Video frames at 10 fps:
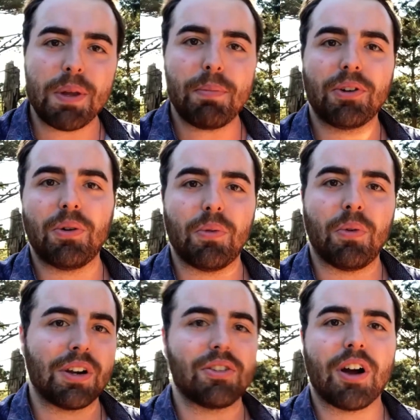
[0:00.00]
know, people don't
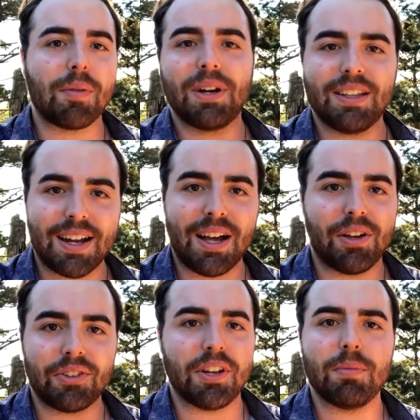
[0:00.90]
want to talk about anything
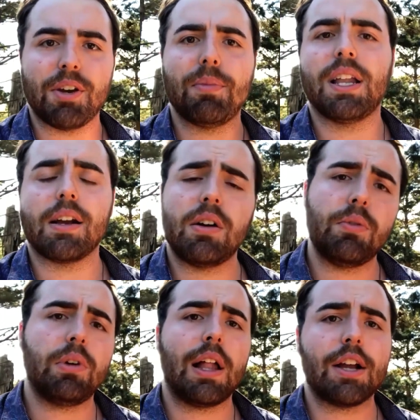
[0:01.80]
else. And he might be like,
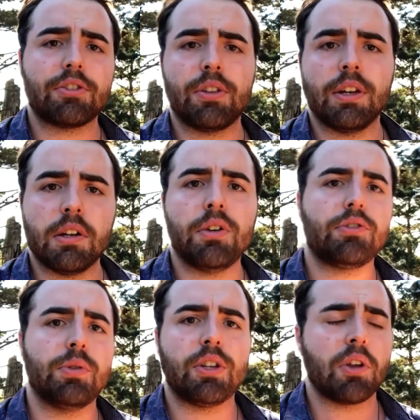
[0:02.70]
oh, well, actually, you know, I
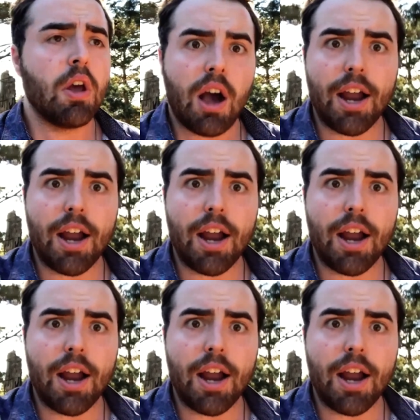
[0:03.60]
was doing this.